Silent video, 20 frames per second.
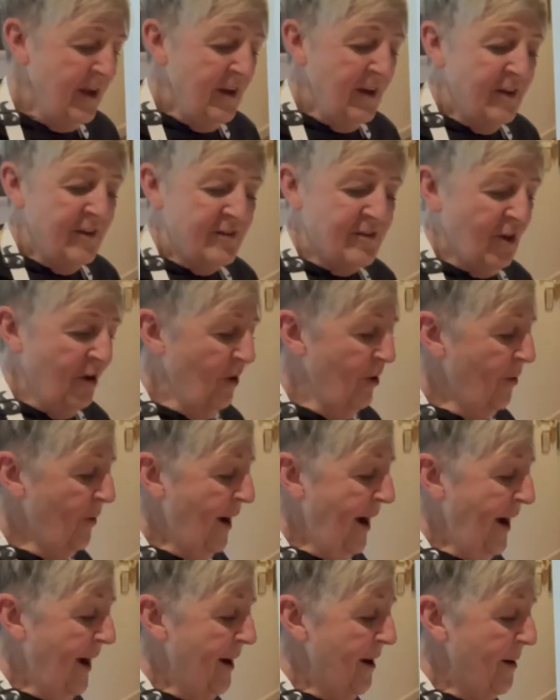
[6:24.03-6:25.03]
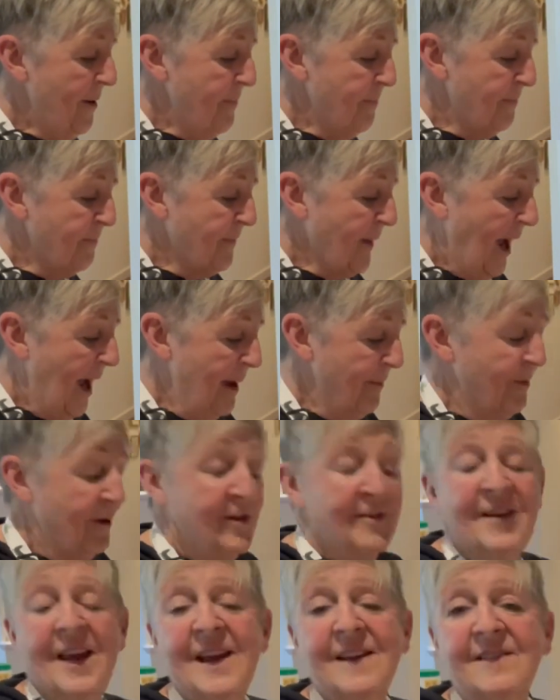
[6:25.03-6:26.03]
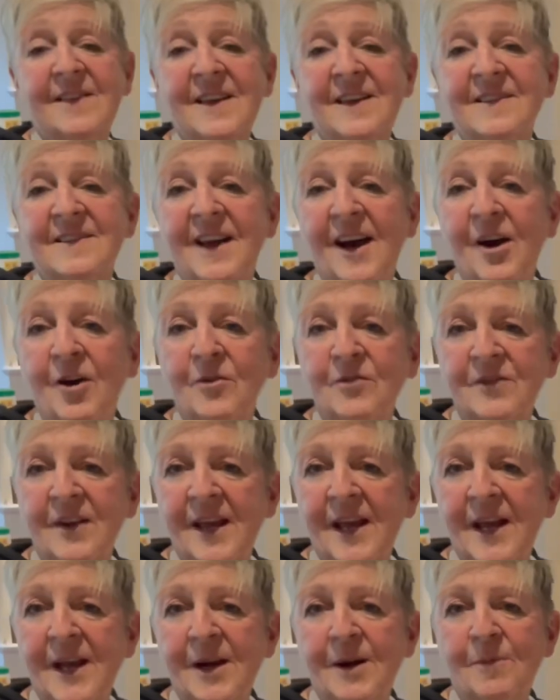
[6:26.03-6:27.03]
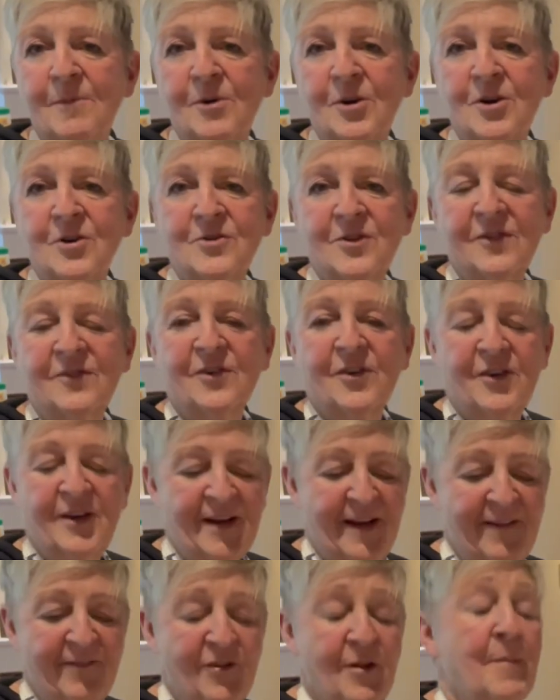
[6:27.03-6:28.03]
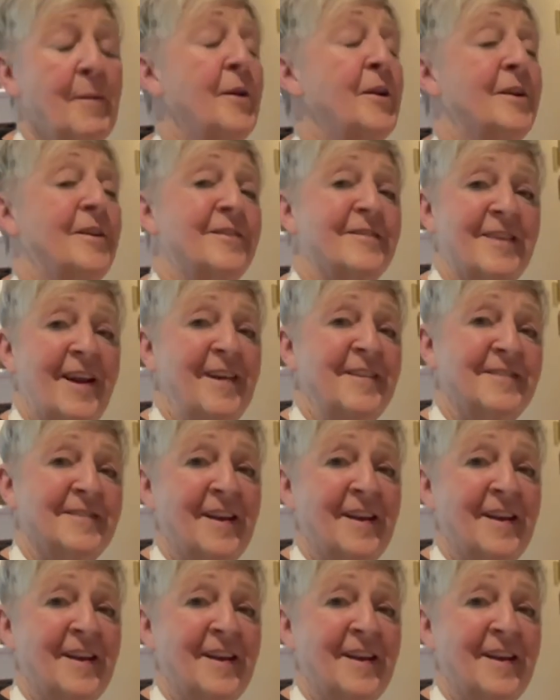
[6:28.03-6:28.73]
So I'm going to take these out and we're just going to give them a little taste